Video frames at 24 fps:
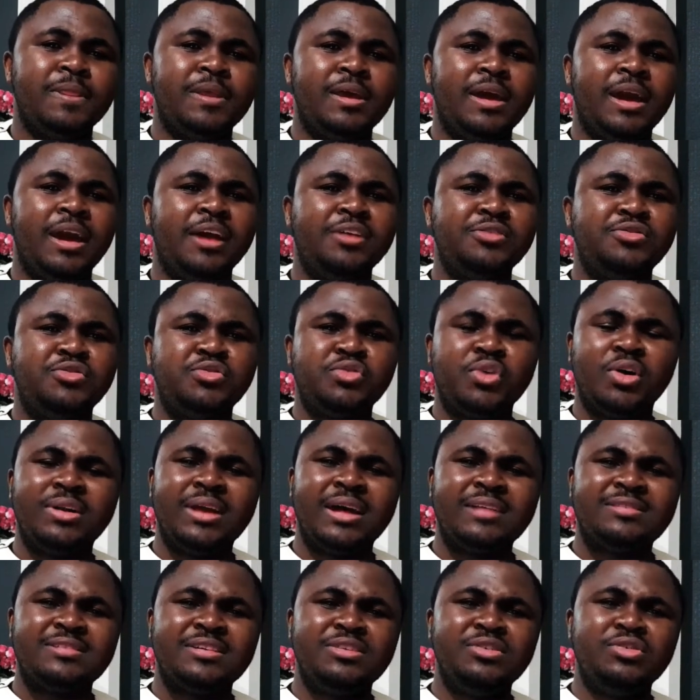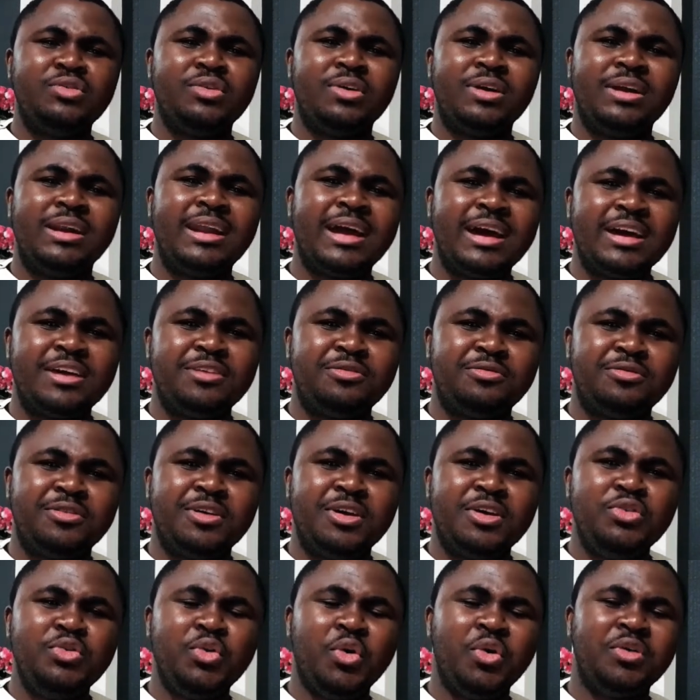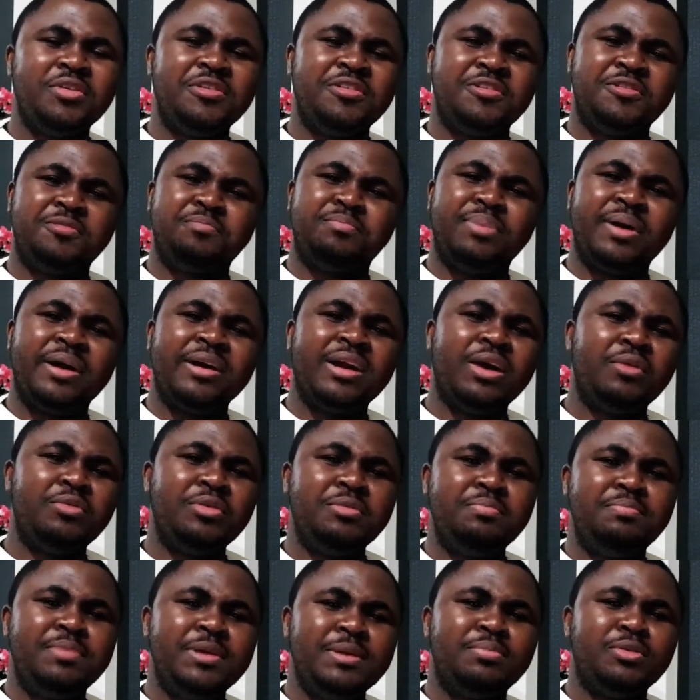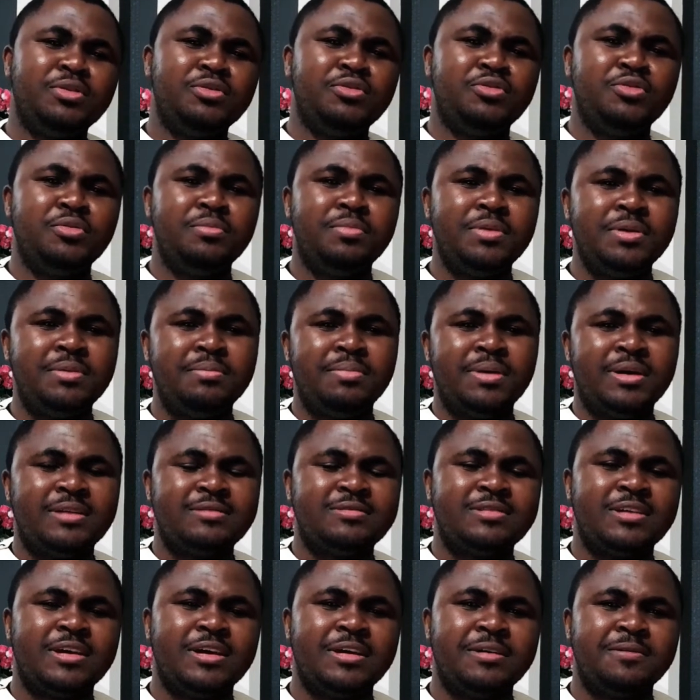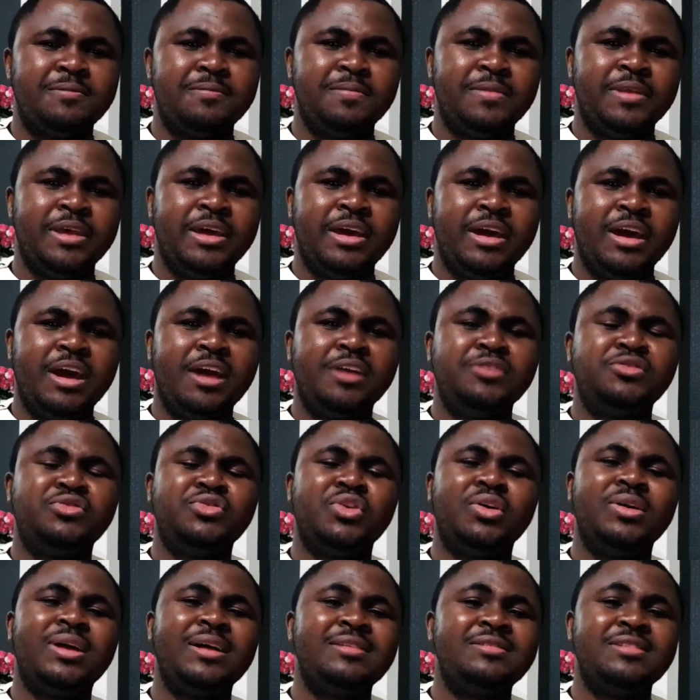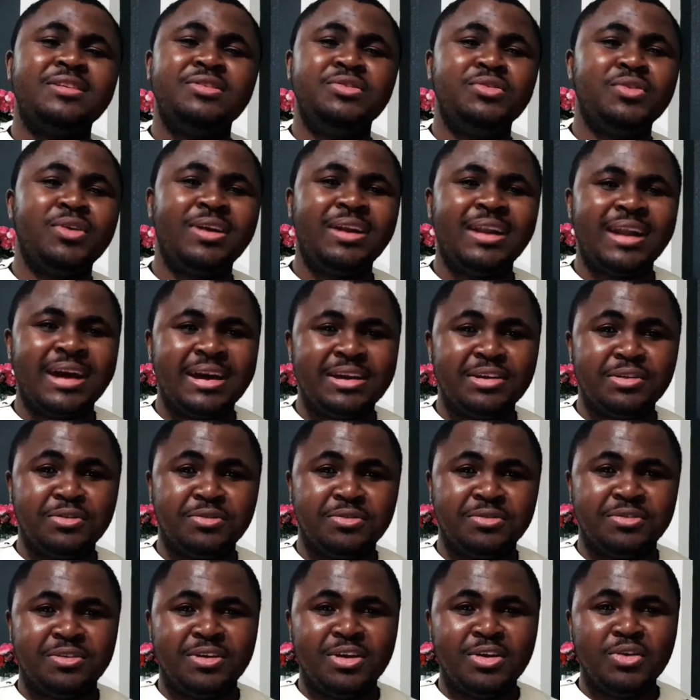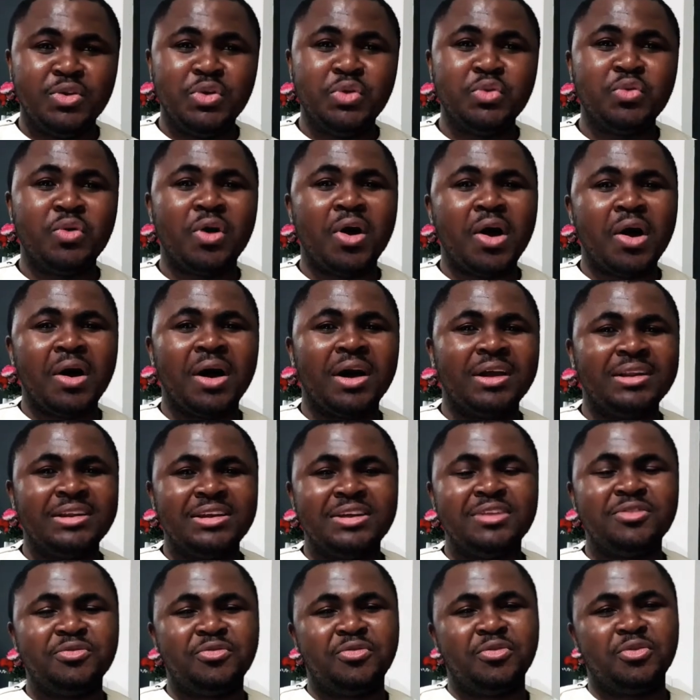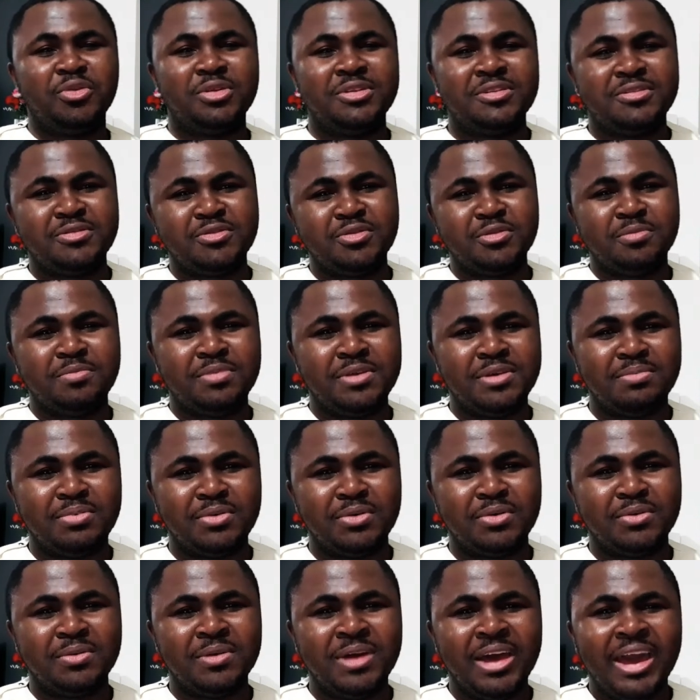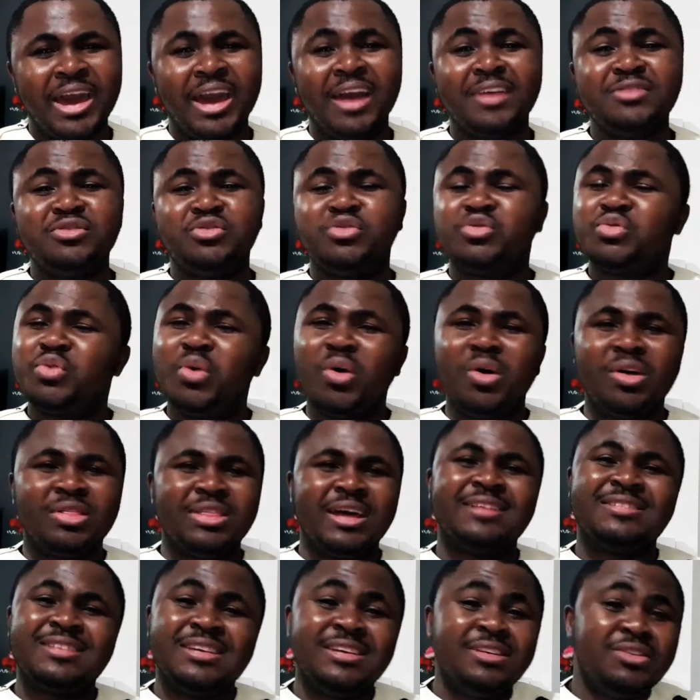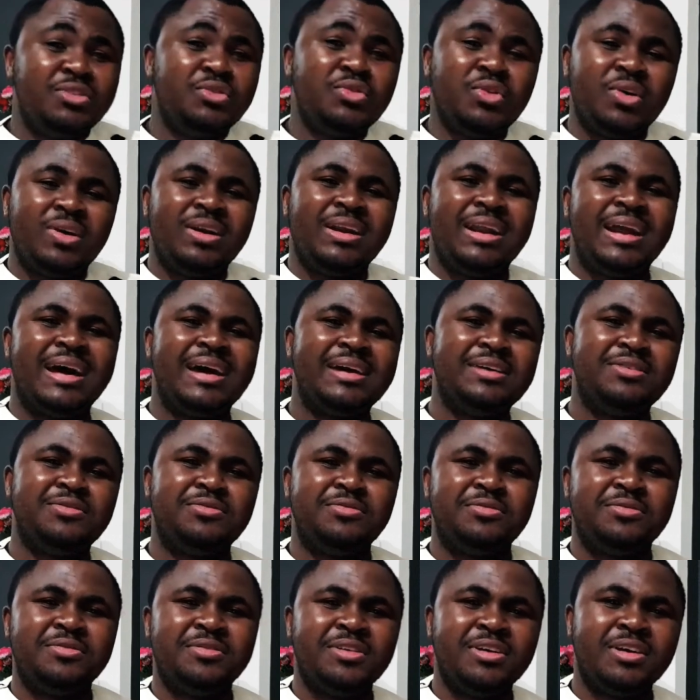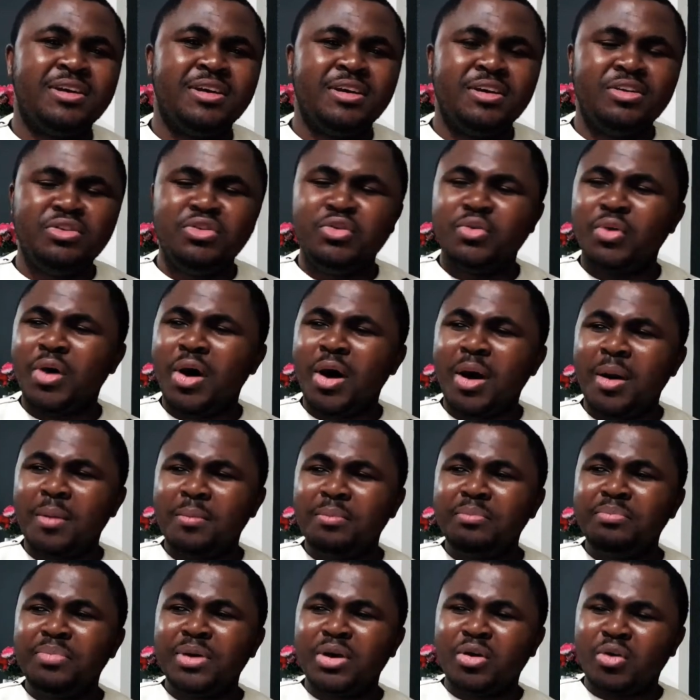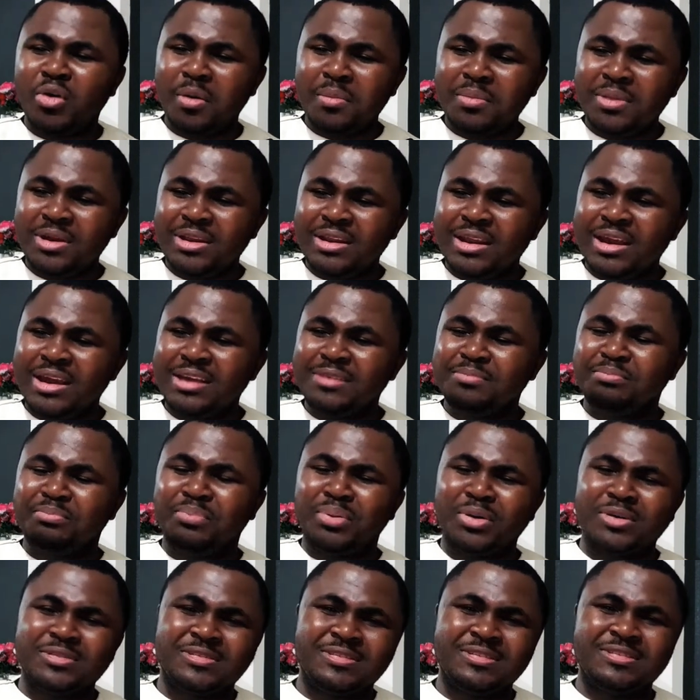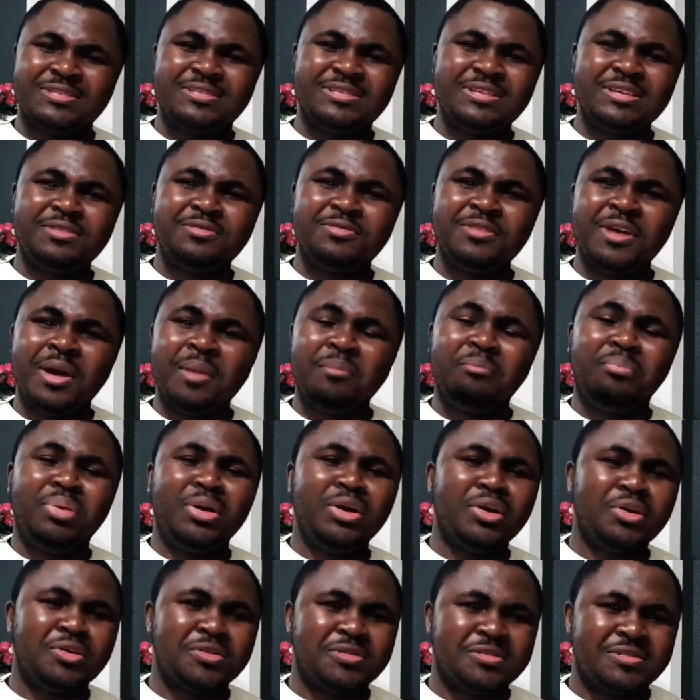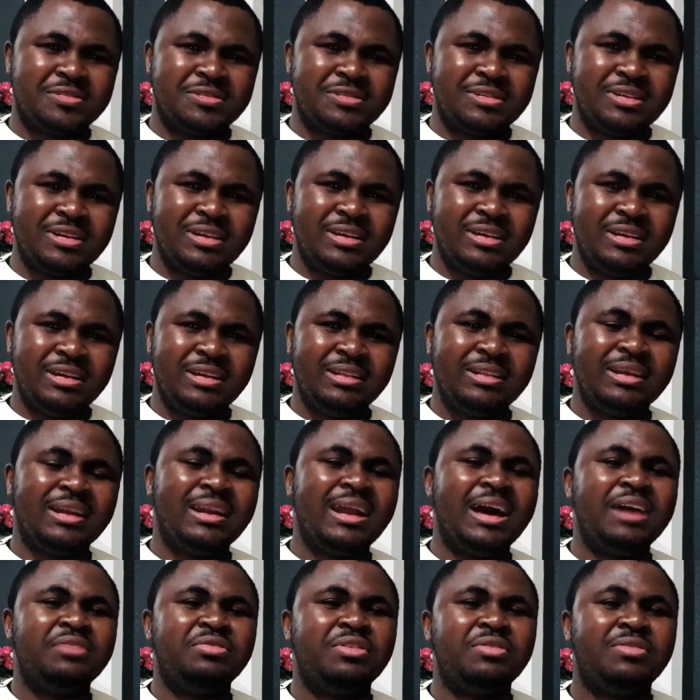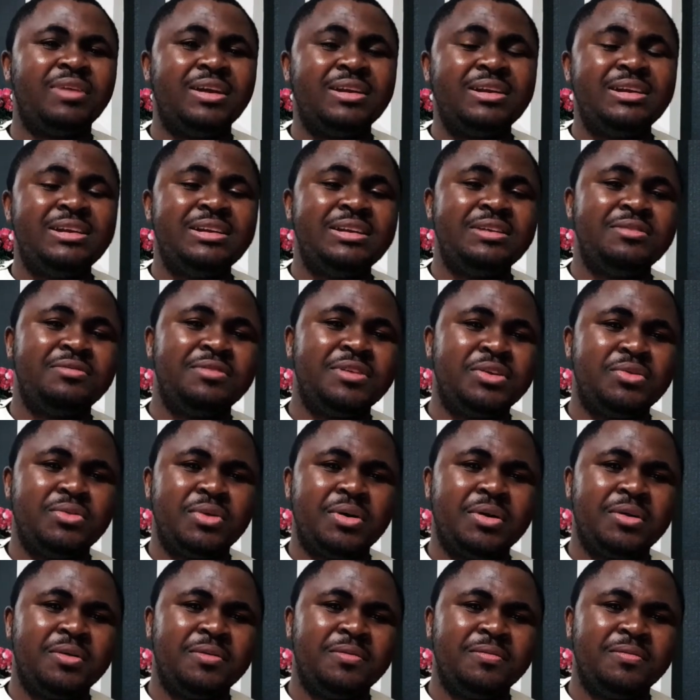Ensure that in your life, you're inspiring people to be better. Ensure that in your life, you are an influence to people. Ensure that in your life, you are becoming a positive plus in the life of an individual.